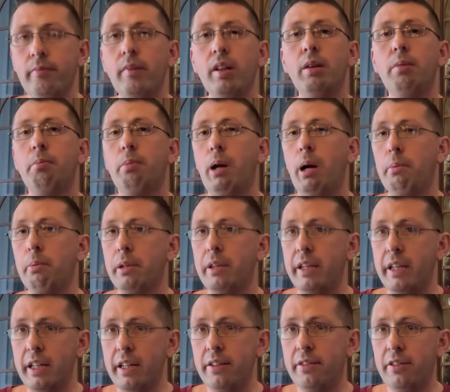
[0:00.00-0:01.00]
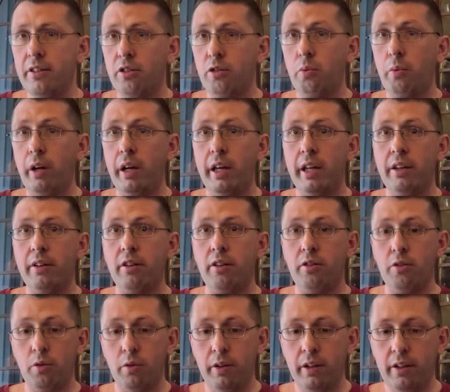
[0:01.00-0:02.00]
probably the easiest way to
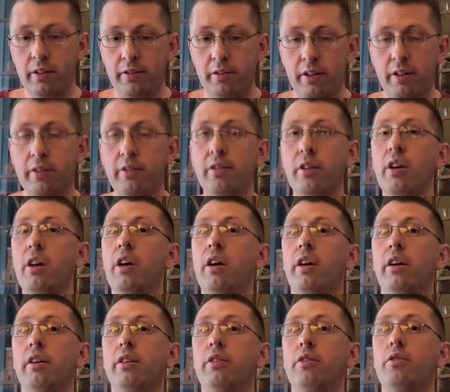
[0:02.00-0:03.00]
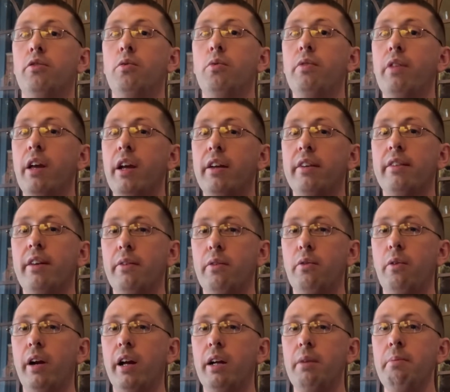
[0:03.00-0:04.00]
do this is two things I would
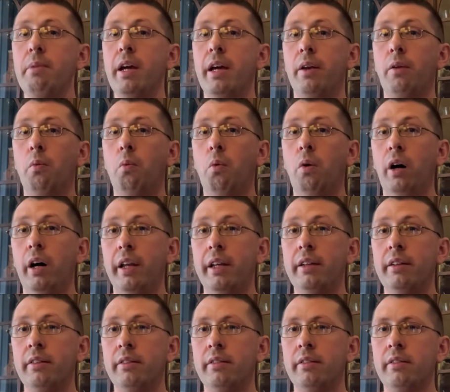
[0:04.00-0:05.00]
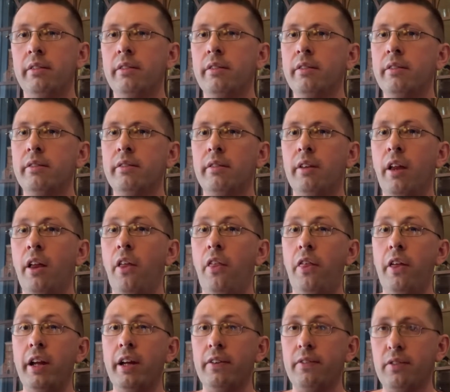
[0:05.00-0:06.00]
recommend. One,
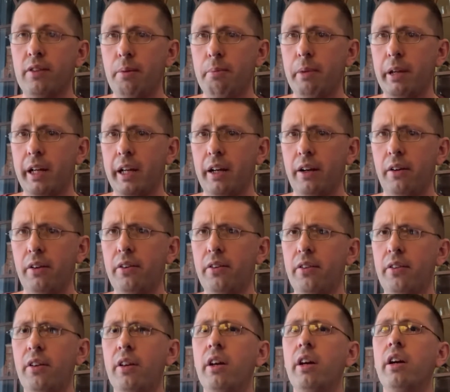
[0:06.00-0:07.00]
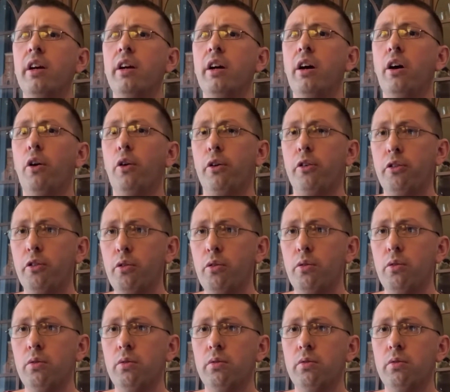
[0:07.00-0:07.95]
think of something else. Or two,